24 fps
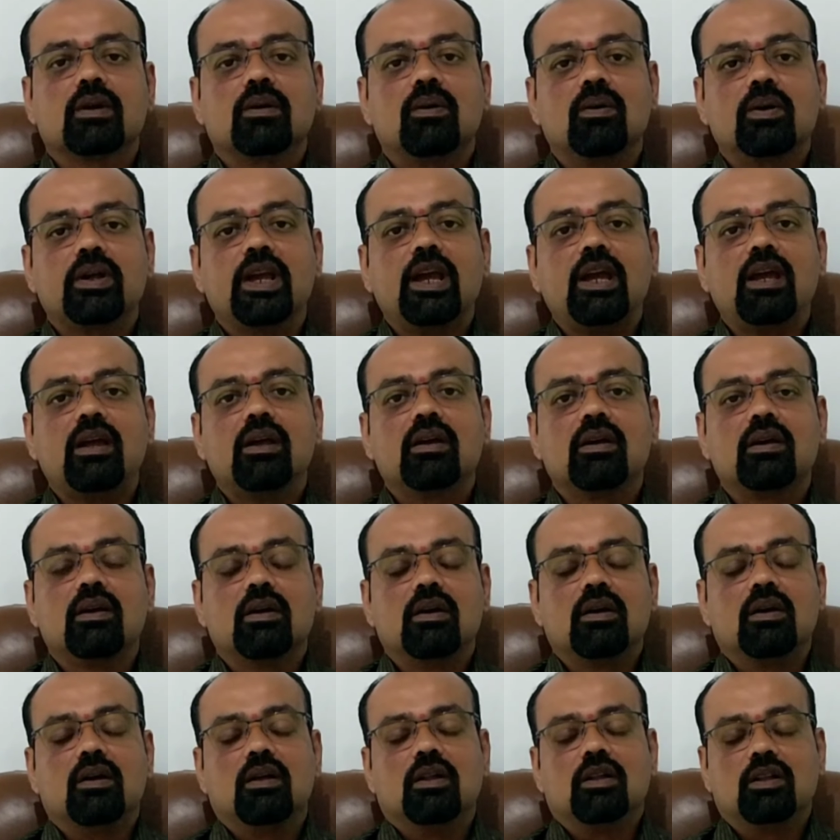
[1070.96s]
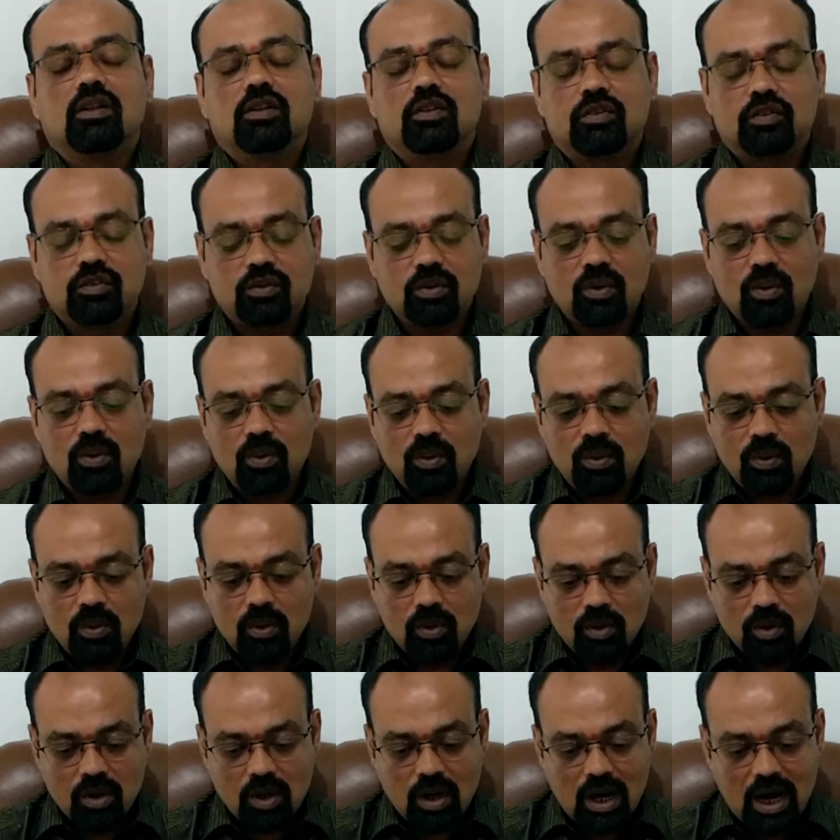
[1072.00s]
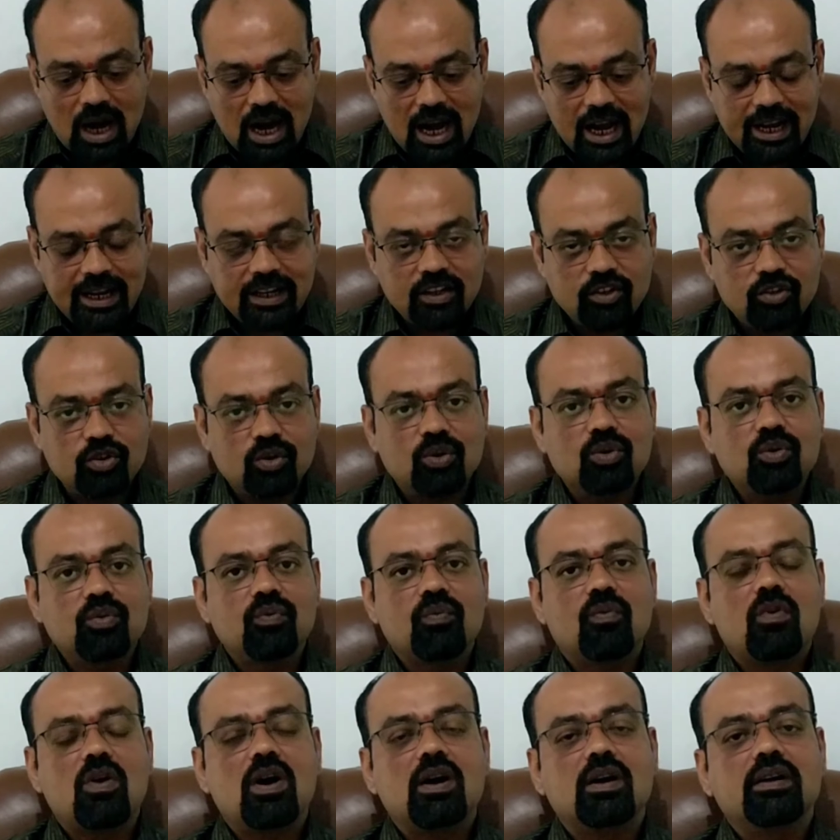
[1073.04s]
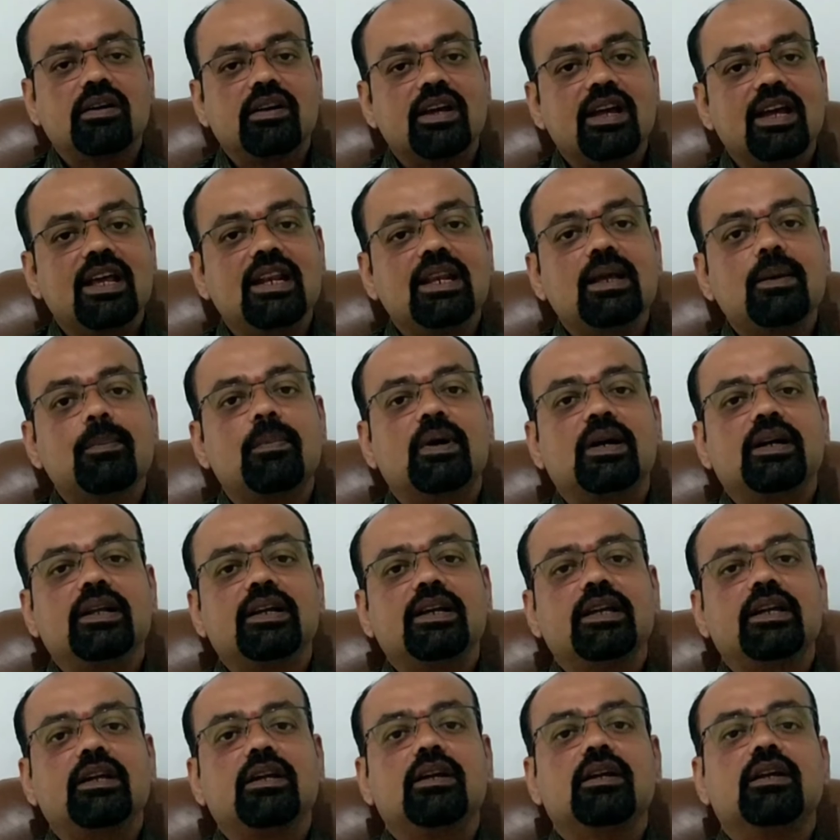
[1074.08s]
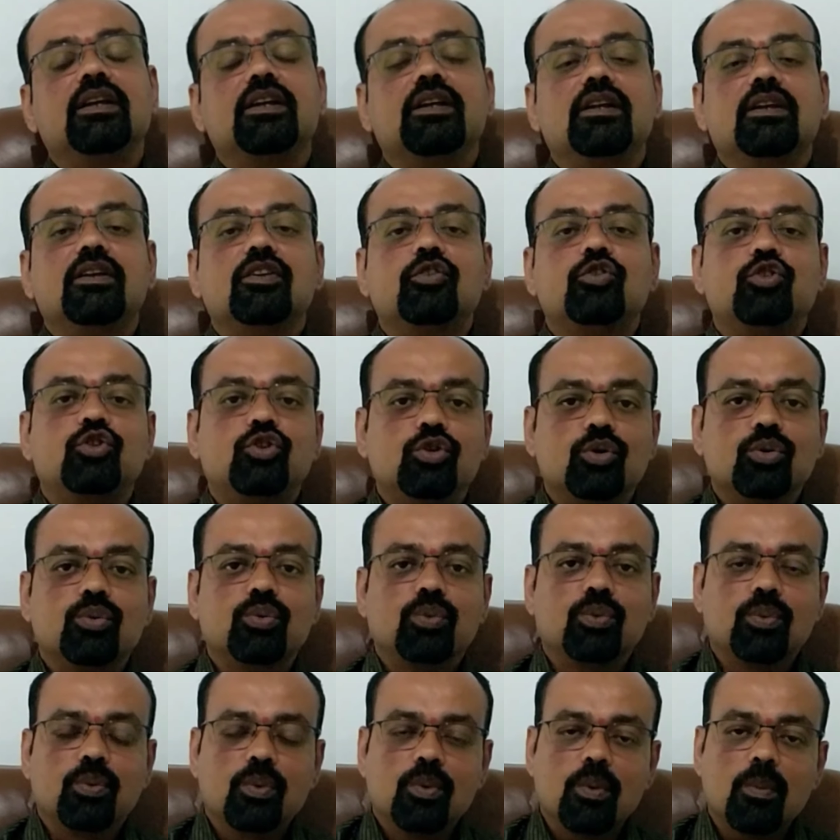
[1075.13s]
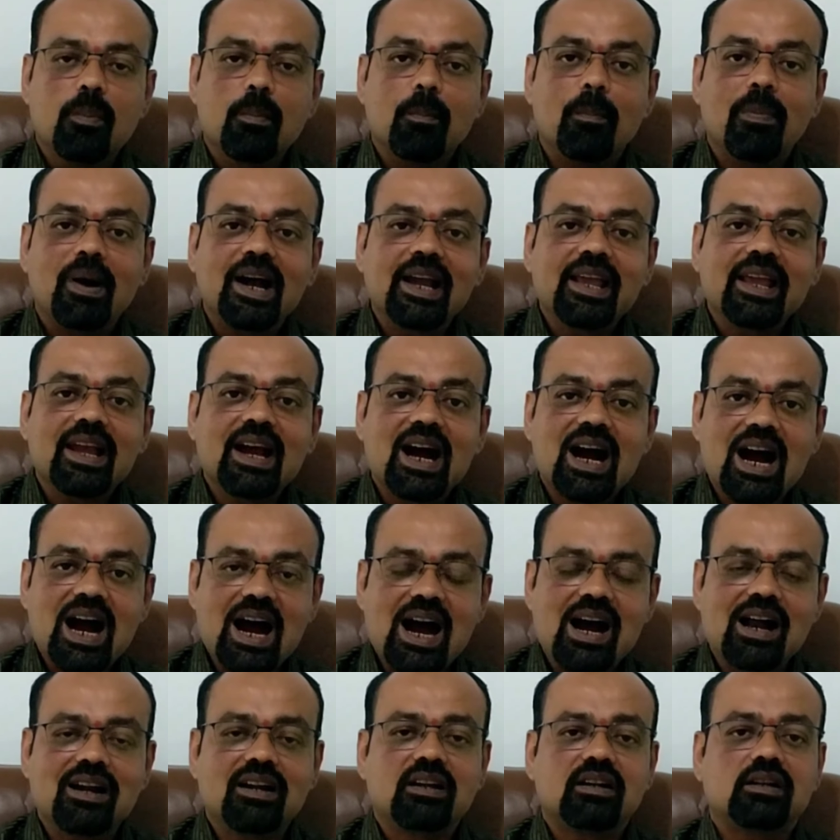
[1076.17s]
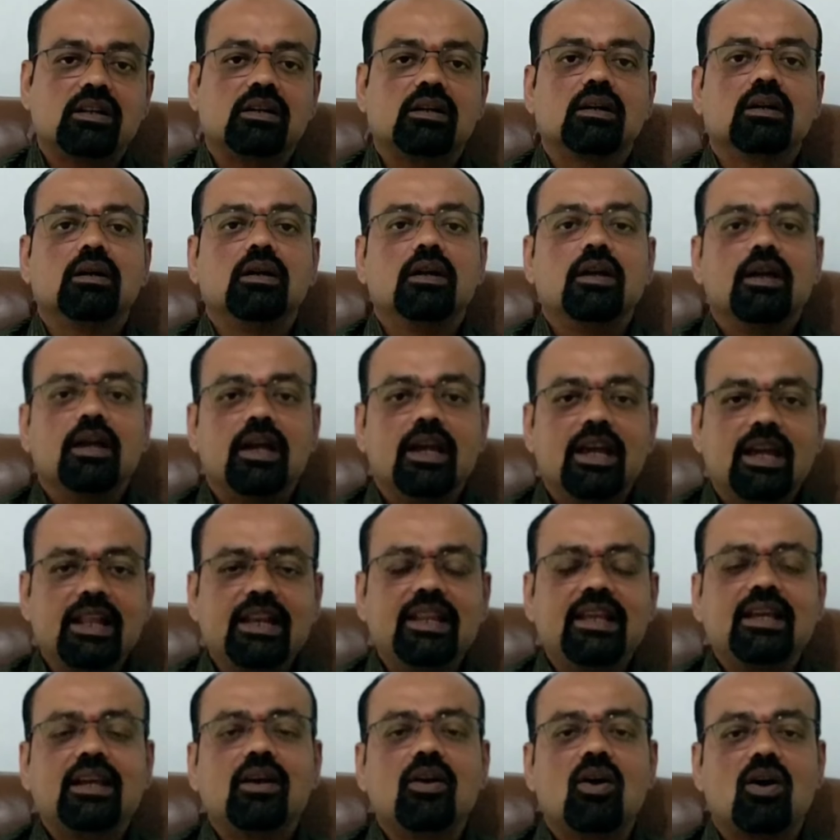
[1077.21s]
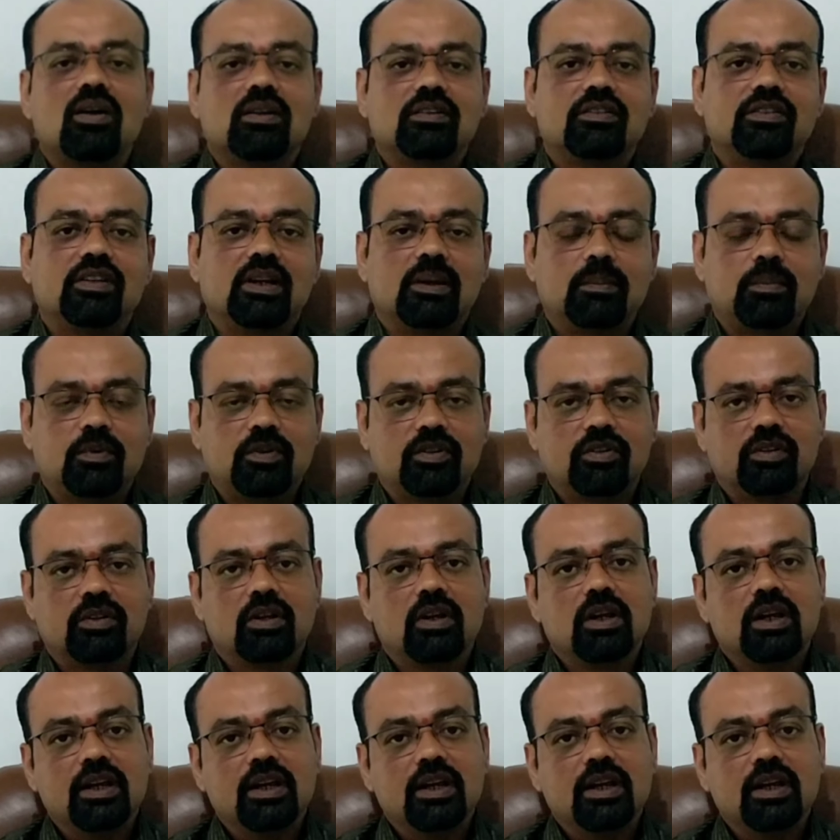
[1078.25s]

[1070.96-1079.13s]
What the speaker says: Okay? So, I don't want anybody to by heart any concepts.